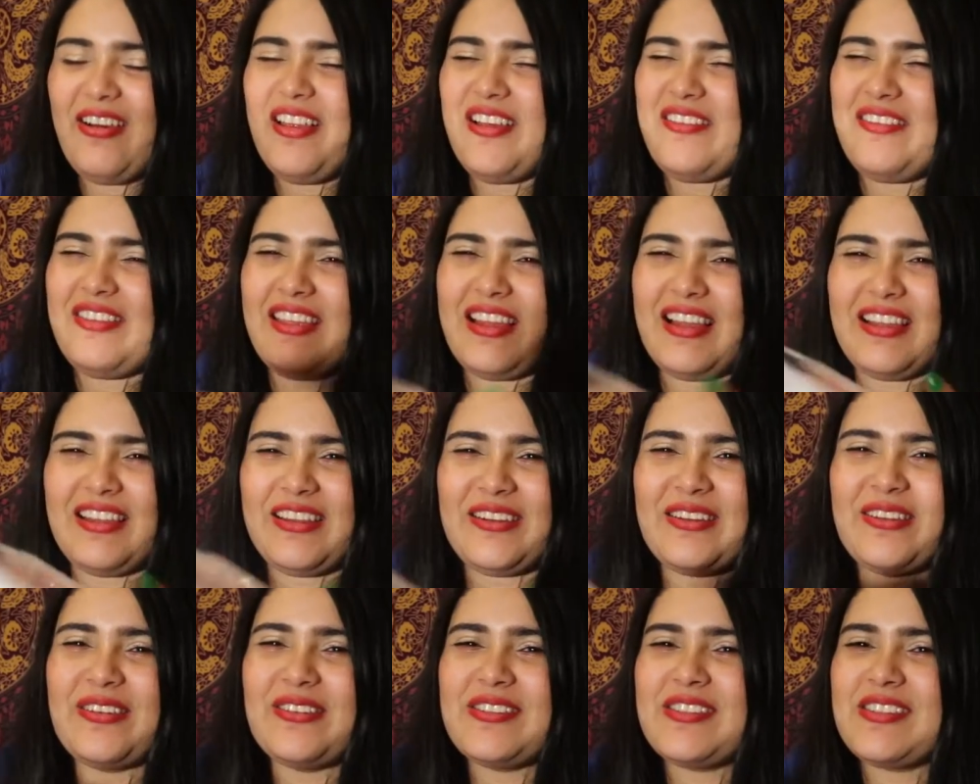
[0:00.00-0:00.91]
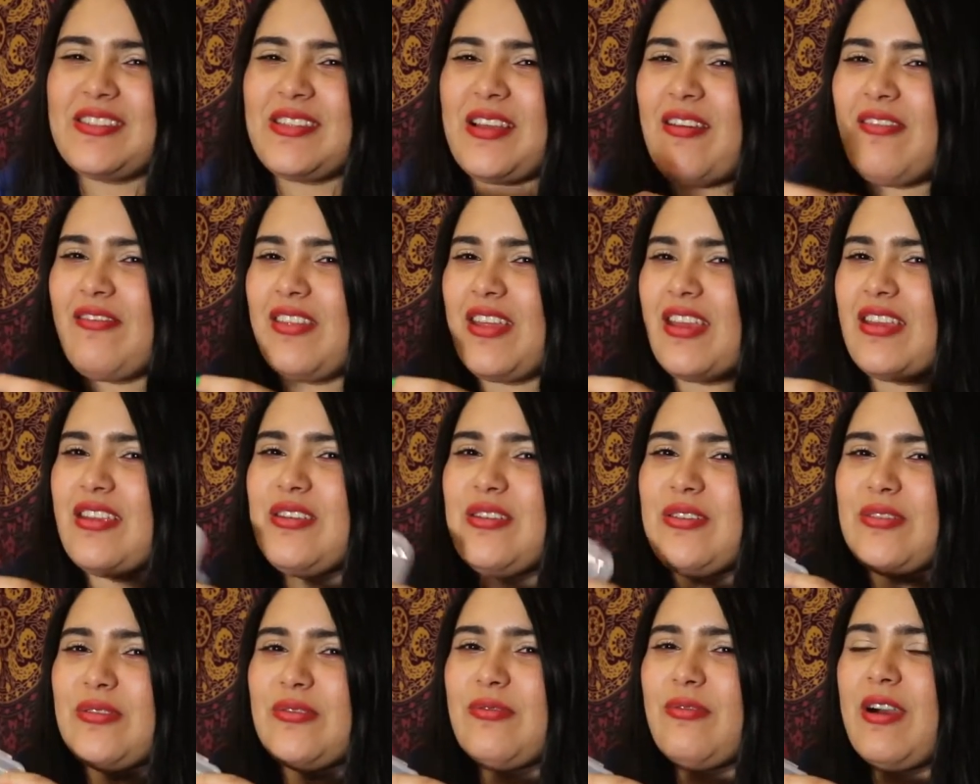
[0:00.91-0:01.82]
all of that little good stuff that
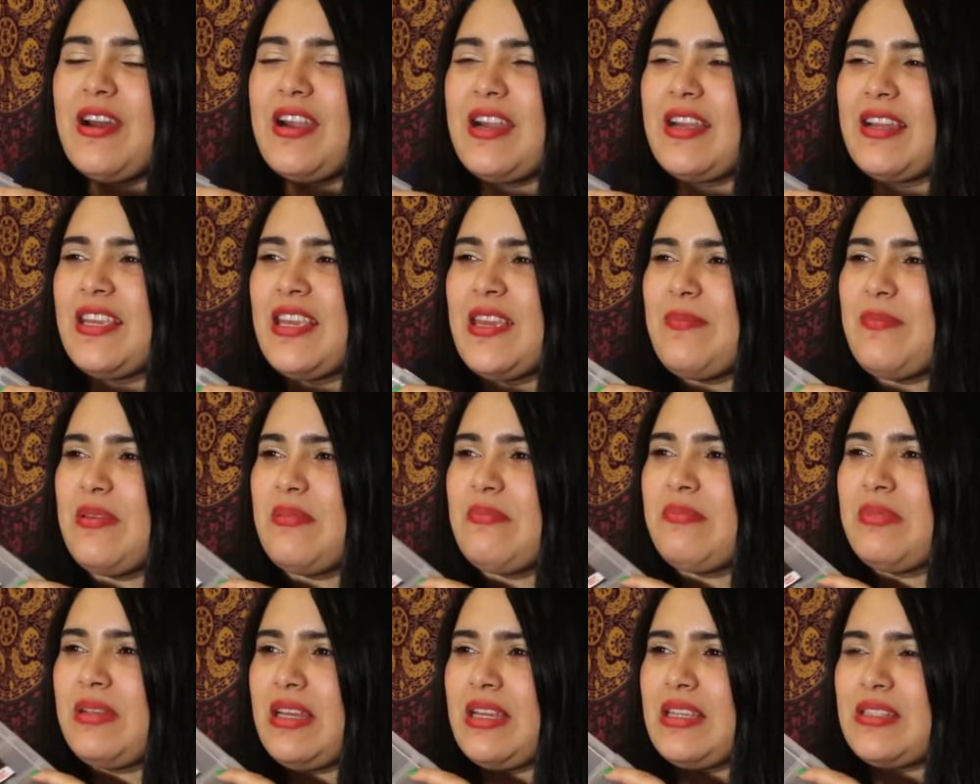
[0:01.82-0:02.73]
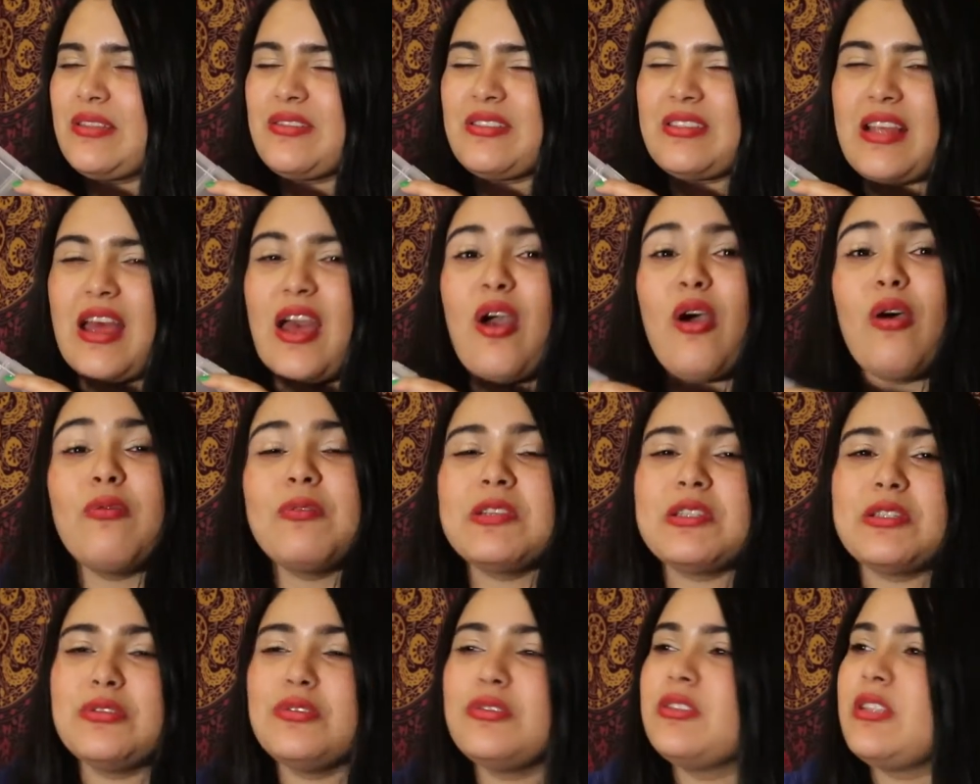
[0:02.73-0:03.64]
you wanna keep in place. Because I
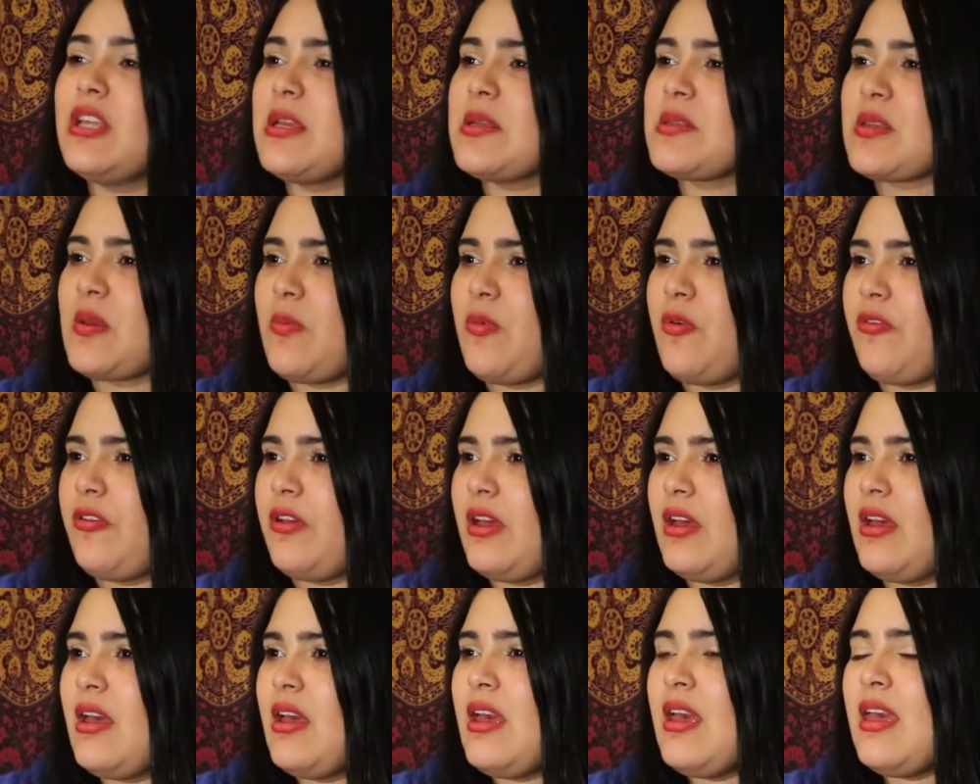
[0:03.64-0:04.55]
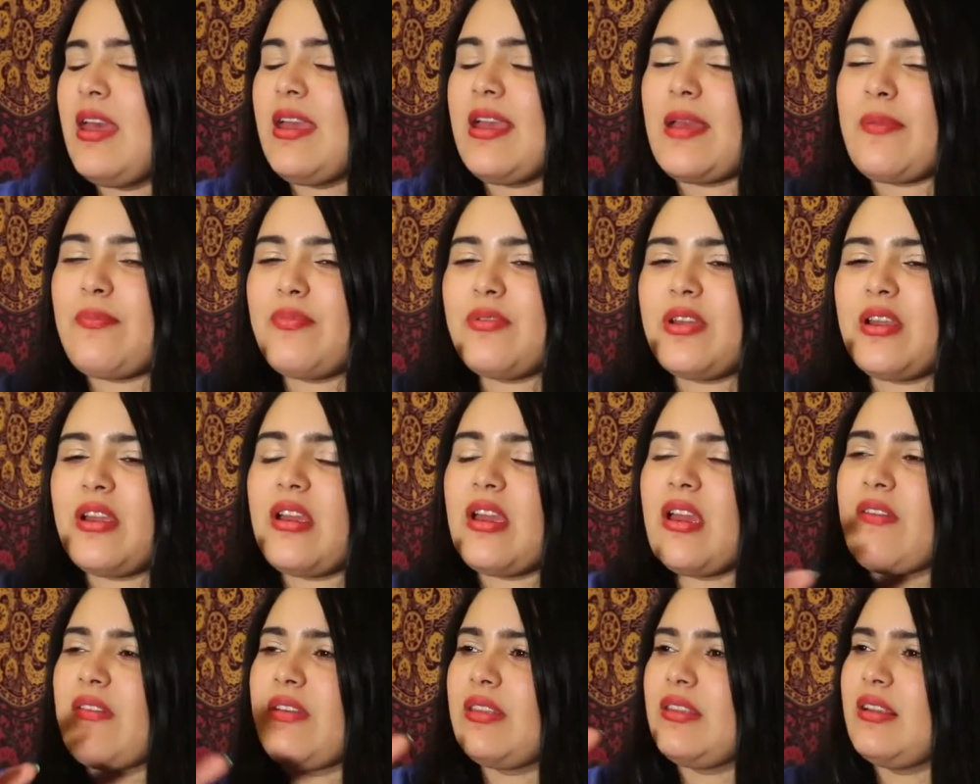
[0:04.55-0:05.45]
always do take some of it and I put it
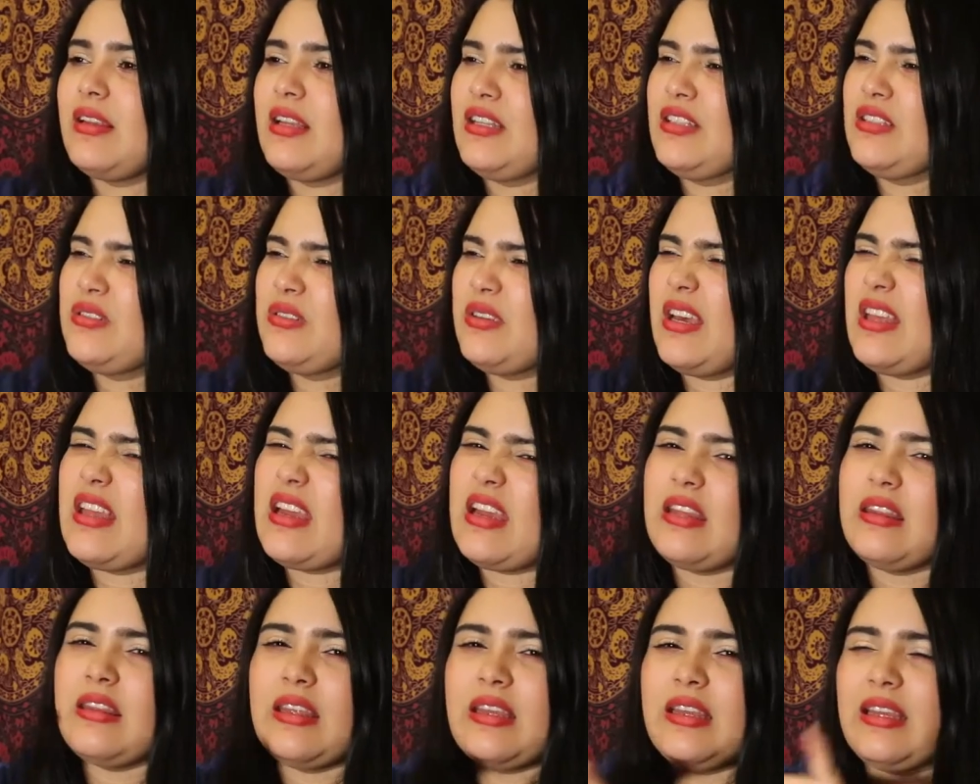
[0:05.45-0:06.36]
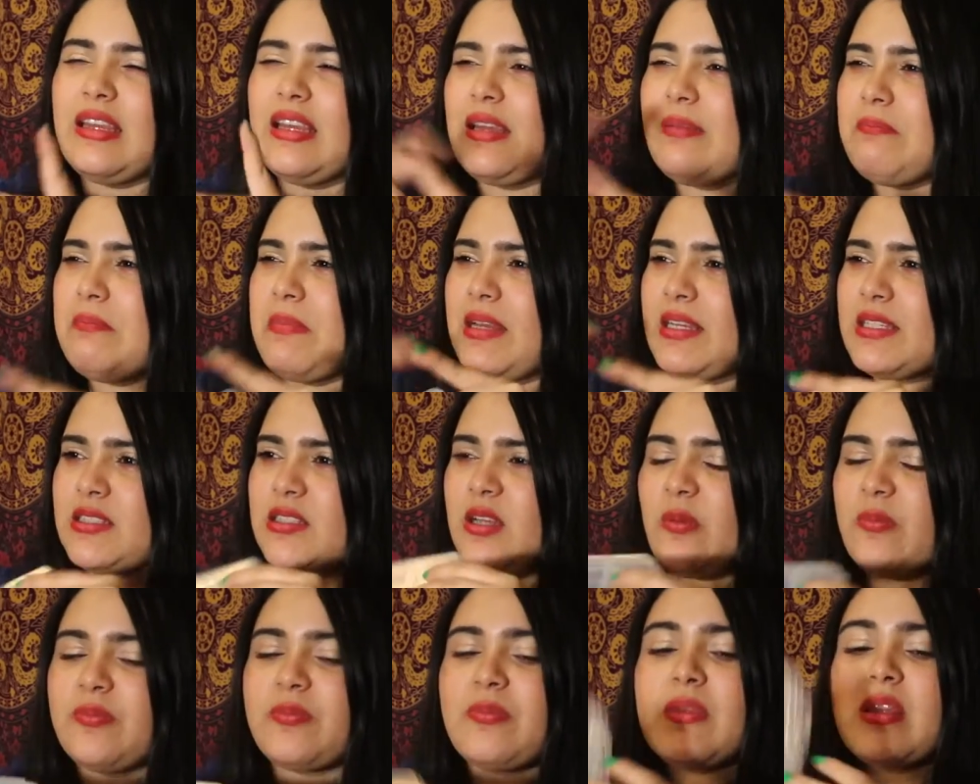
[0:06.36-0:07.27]
everything like together and then get mixed
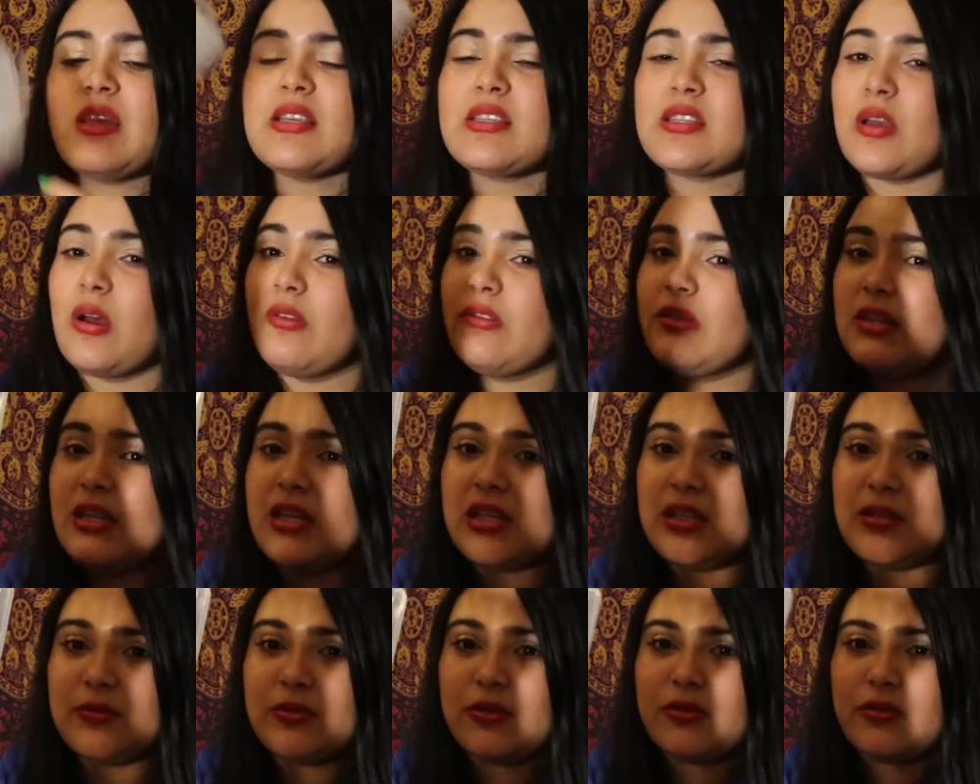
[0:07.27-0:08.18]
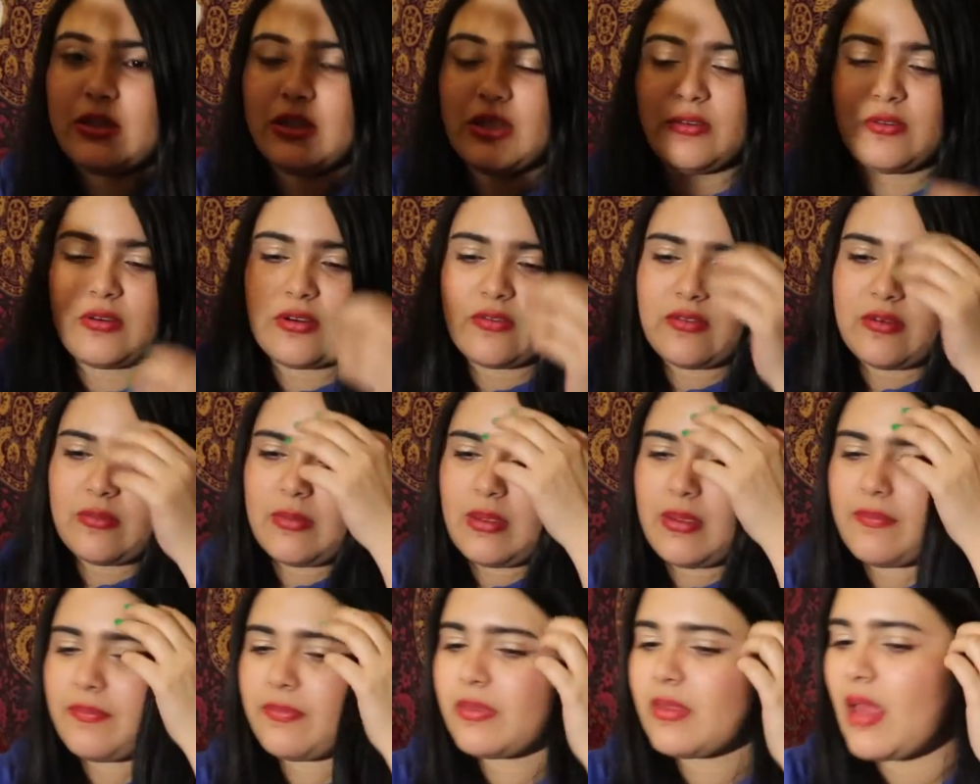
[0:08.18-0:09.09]
up. So this will really work for
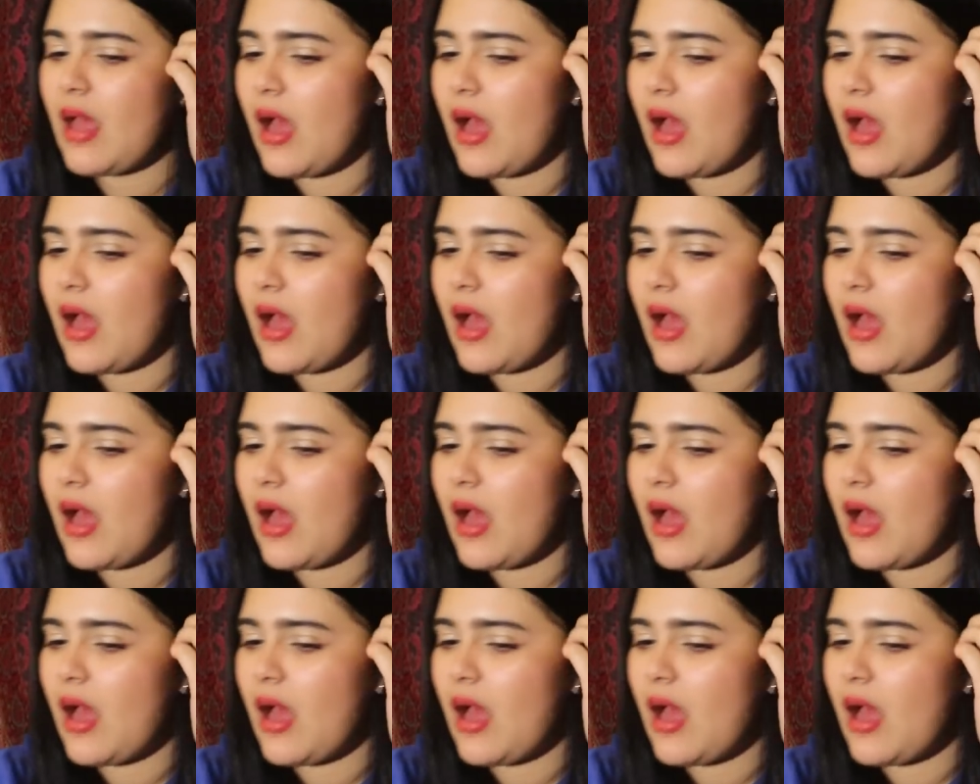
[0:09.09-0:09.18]
me.